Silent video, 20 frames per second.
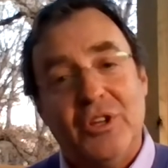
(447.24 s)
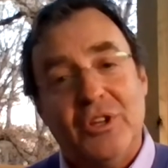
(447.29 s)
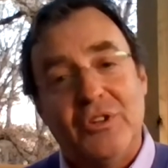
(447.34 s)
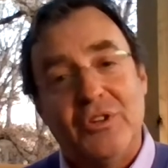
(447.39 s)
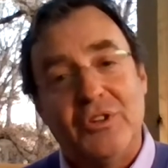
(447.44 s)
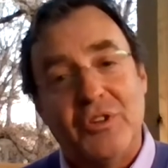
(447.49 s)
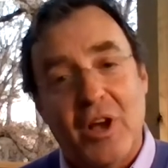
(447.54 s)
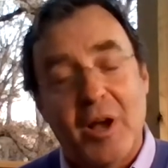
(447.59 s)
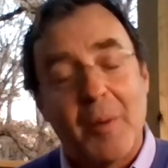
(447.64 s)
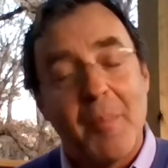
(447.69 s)
to
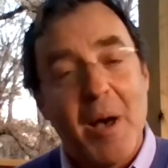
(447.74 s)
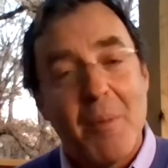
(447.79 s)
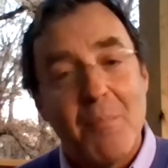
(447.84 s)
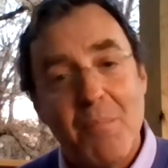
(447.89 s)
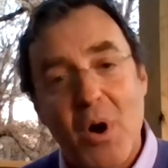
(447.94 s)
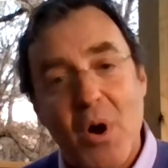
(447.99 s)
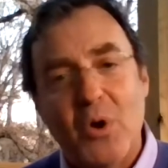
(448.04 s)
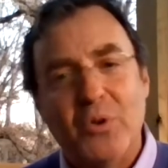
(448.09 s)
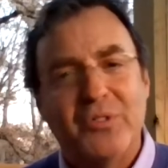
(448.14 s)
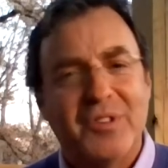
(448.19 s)
talk about
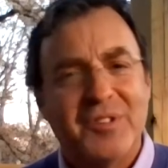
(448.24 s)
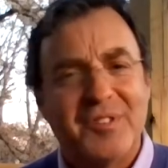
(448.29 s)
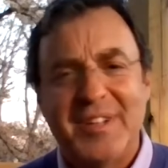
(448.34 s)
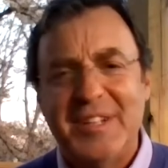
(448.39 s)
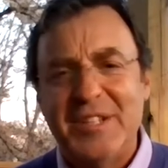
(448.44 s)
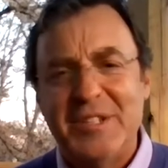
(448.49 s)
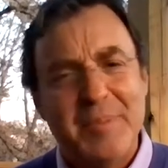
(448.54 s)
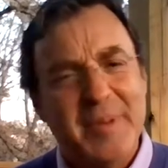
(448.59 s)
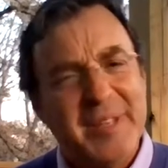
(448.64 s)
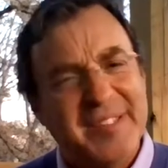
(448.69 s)
Moses, and he
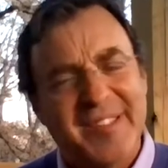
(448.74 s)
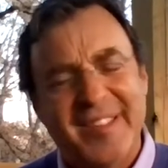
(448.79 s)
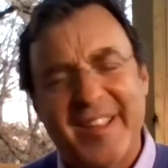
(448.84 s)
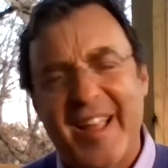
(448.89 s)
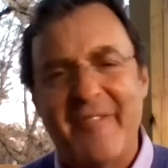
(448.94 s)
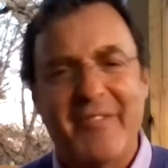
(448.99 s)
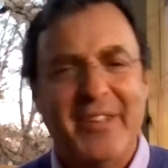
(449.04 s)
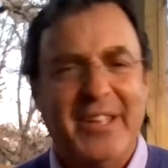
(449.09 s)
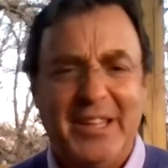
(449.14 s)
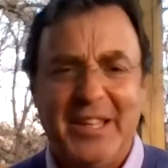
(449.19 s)
speaks
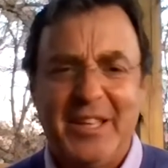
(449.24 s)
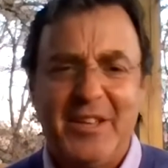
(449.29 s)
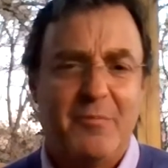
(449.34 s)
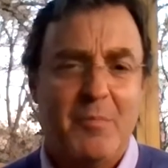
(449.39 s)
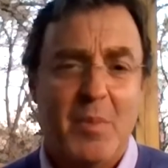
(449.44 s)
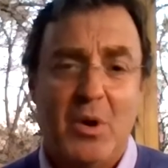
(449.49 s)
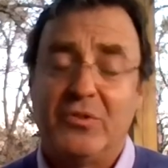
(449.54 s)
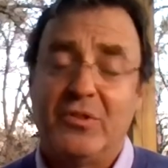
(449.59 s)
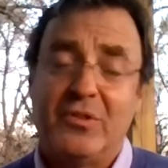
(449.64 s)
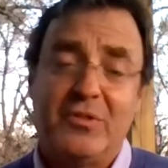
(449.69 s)
lovingly of
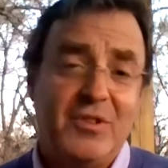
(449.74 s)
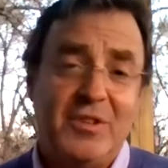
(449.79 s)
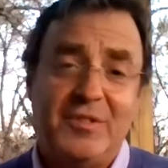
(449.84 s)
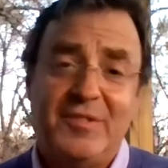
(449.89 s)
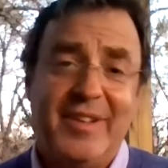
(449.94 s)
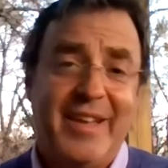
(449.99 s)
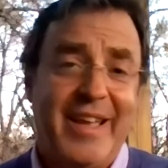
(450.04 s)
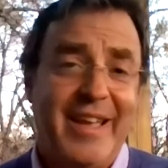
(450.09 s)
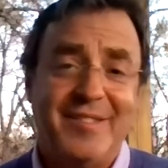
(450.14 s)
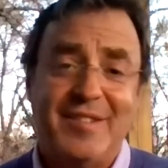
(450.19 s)
Moses, just
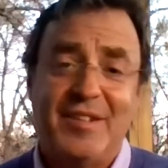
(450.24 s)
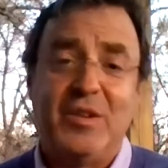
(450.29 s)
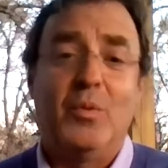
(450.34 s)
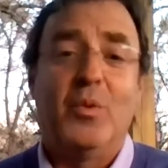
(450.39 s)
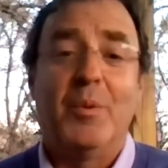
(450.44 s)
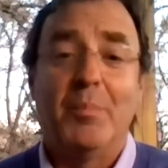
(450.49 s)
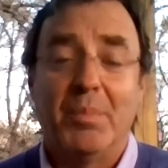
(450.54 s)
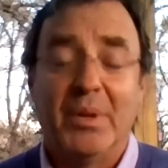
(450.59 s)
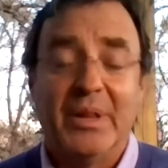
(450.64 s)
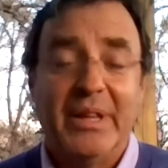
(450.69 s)
in case
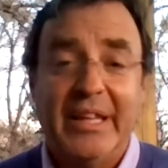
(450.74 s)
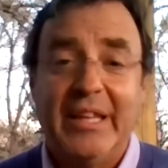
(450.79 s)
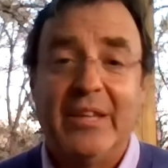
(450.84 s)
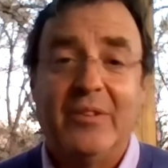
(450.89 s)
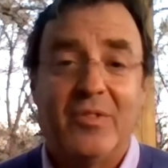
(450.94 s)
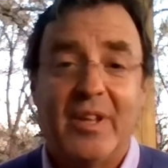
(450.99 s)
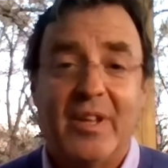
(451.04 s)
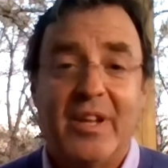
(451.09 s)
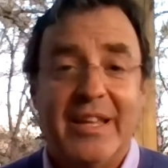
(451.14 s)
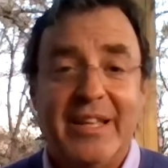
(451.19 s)
anyone
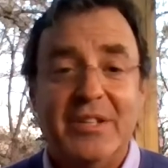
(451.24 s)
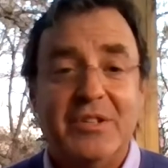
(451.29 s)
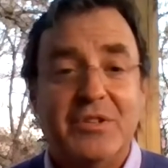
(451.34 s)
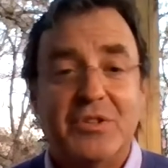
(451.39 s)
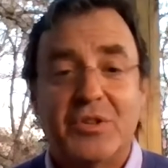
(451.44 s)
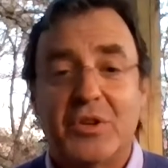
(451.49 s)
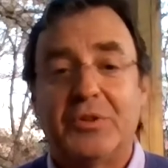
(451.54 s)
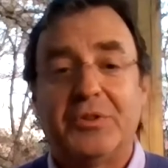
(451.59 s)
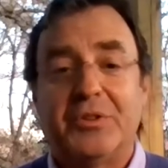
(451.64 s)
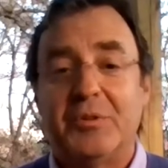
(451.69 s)
believes that he
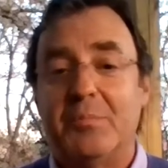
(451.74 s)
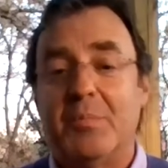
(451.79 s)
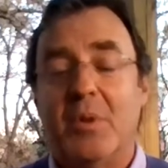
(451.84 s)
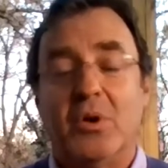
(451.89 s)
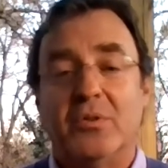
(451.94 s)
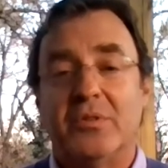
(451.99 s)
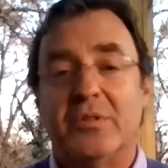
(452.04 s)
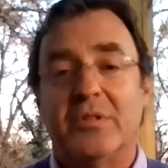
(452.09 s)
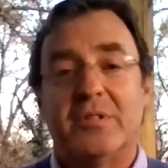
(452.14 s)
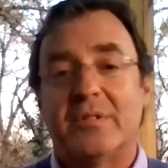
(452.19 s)
insulted
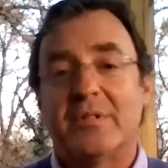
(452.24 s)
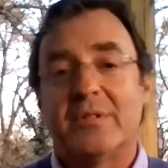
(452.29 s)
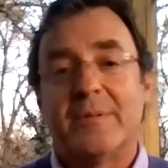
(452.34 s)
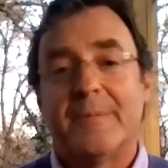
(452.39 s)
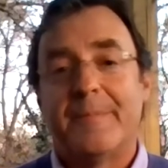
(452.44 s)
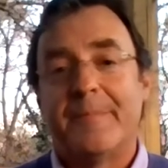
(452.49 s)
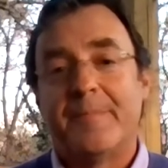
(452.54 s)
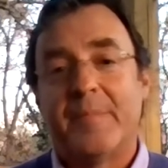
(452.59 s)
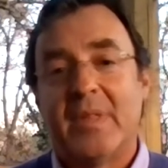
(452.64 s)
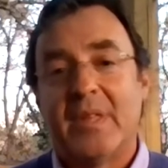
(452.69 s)
Moses.
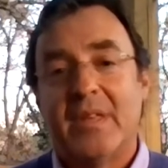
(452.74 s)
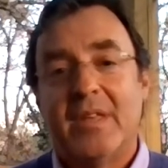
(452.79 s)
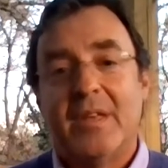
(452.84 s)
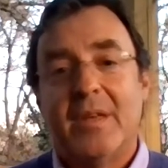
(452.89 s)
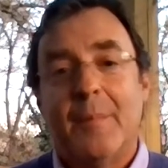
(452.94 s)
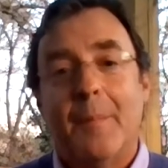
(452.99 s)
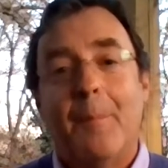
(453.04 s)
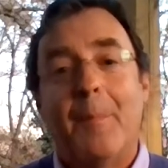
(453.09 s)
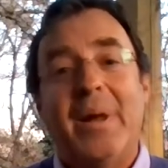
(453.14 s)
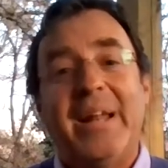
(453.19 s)

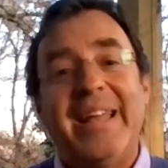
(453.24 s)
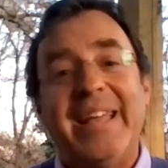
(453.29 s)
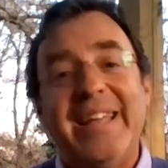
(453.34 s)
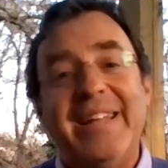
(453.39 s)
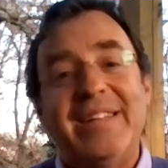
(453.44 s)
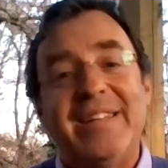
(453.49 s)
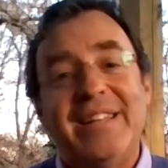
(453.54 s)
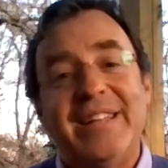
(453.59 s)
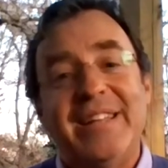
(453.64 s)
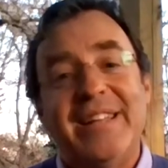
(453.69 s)
But
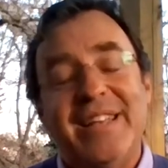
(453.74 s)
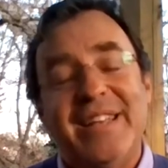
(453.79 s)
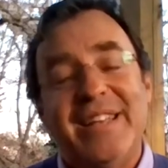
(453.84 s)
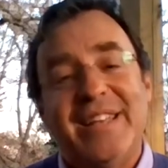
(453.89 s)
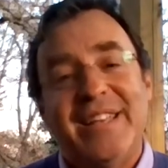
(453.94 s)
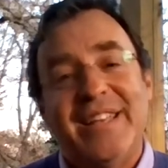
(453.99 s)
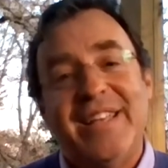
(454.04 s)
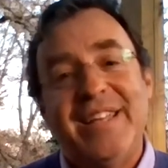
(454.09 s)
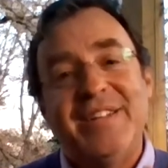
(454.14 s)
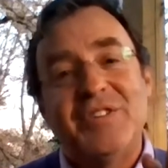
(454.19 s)
he
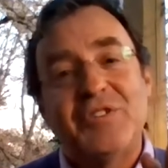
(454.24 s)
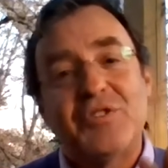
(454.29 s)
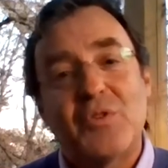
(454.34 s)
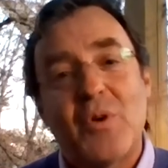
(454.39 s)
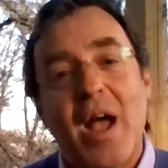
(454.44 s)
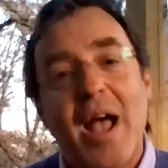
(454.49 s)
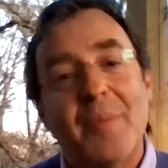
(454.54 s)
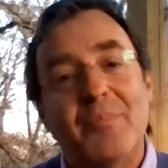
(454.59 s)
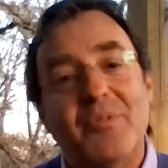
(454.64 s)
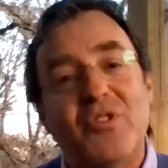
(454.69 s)

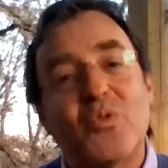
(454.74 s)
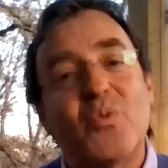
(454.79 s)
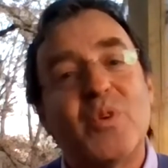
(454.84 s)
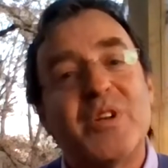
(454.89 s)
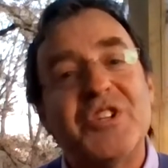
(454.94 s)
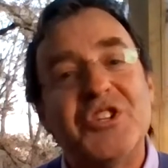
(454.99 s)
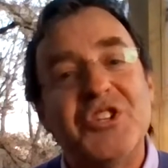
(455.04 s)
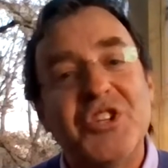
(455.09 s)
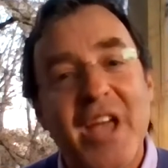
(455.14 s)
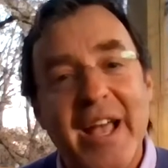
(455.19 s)
describes the
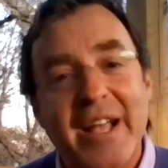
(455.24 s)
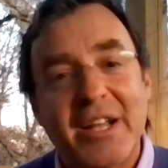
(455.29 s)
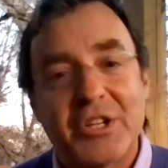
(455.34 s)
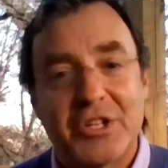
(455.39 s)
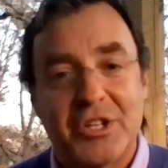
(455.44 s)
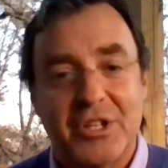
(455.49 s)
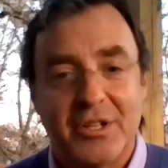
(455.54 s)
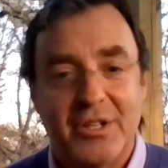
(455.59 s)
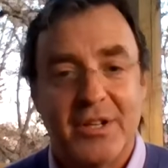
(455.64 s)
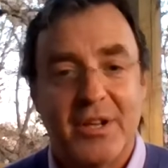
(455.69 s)

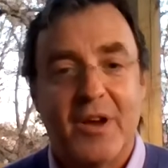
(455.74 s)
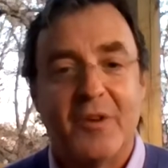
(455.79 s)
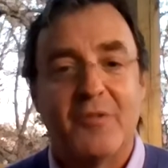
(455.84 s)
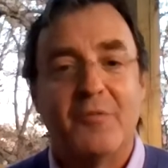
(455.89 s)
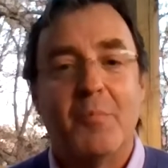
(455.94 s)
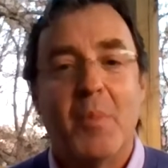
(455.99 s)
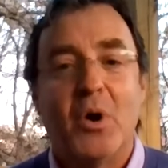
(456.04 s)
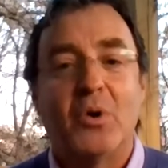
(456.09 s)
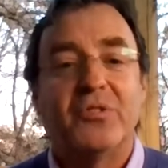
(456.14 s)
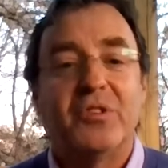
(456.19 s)
rejection of
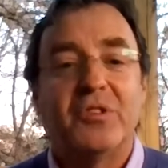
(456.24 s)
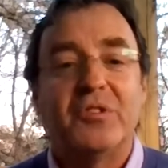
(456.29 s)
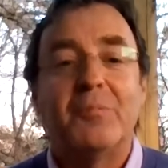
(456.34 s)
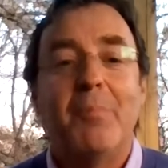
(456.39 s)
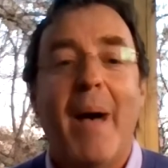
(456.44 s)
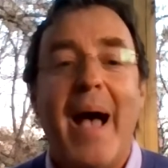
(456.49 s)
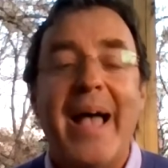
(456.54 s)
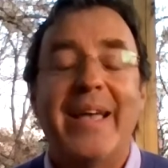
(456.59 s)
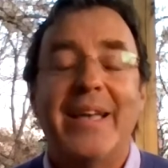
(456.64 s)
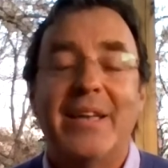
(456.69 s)
Moses
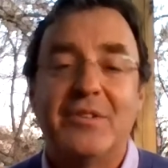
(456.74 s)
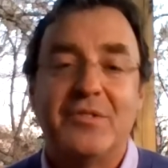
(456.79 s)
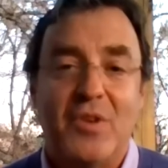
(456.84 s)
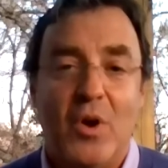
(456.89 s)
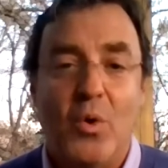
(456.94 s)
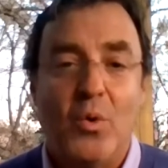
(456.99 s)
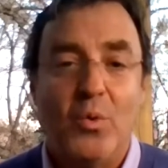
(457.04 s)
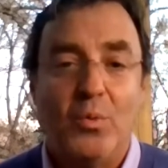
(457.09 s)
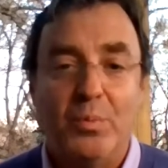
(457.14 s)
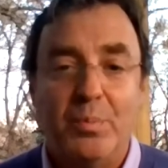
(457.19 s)
by his
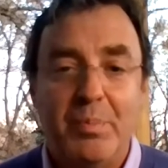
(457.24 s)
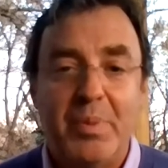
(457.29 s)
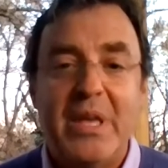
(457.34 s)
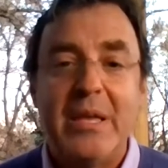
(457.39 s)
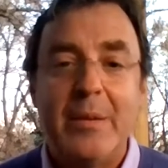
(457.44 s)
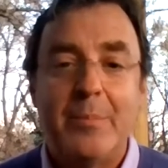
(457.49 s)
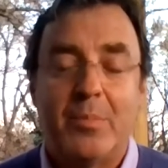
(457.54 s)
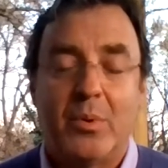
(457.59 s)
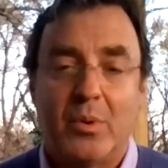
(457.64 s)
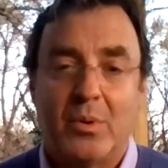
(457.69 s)
own
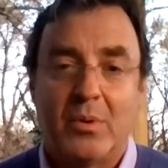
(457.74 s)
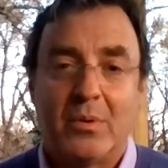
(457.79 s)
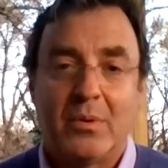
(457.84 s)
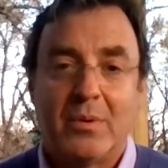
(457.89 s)
people.